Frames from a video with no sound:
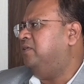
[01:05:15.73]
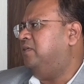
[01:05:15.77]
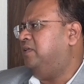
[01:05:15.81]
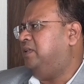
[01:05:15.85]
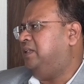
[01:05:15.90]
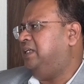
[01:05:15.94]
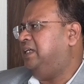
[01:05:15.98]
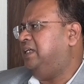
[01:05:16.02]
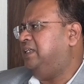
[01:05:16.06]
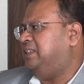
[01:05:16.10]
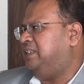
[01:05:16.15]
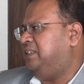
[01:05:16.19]

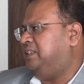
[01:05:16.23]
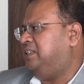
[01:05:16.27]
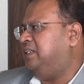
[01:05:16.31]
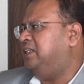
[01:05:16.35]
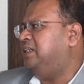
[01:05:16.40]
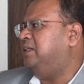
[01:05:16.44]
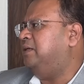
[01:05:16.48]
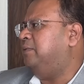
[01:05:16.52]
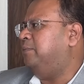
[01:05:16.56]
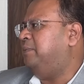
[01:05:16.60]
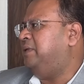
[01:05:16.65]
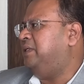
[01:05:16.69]
The
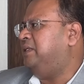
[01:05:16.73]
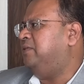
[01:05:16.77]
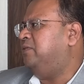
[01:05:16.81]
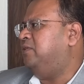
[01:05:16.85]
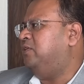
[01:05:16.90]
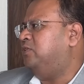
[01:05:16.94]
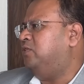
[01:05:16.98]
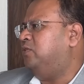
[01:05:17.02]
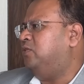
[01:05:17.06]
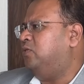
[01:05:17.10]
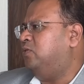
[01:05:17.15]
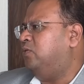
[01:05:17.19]
existing companies have
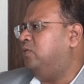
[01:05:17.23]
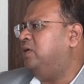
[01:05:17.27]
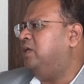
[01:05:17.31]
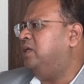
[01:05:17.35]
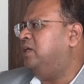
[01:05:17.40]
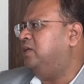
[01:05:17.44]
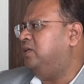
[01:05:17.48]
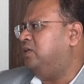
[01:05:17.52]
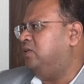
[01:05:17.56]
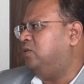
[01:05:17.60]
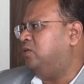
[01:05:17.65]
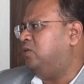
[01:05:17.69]
also grown,
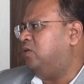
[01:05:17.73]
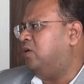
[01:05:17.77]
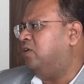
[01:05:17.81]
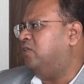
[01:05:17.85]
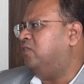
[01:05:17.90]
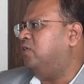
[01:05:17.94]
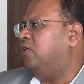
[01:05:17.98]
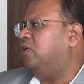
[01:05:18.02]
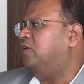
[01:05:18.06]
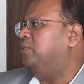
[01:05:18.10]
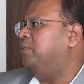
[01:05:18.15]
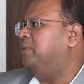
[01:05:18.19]
and
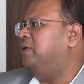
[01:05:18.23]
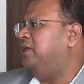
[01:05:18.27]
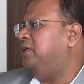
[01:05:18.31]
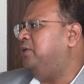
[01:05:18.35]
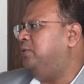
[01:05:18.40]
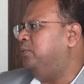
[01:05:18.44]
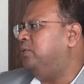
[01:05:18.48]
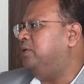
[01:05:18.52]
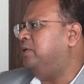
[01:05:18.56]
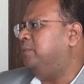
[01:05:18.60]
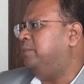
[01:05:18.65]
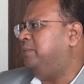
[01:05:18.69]
lot many
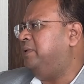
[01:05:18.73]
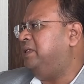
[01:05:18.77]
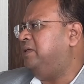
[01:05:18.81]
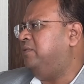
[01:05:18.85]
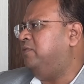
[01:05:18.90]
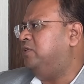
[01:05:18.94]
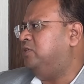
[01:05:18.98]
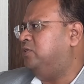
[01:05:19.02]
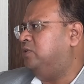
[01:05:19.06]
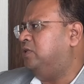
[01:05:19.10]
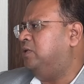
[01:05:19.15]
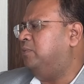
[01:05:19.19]
new companies have
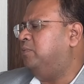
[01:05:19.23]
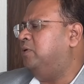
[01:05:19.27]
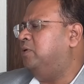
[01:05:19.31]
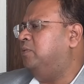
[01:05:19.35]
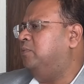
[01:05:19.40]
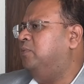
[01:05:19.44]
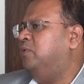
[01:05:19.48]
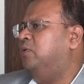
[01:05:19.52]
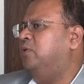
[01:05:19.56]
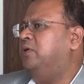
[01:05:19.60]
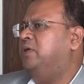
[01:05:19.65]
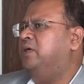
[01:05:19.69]
also come on
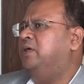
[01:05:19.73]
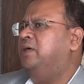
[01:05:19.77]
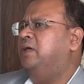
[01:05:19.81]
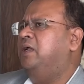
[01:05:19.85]
board.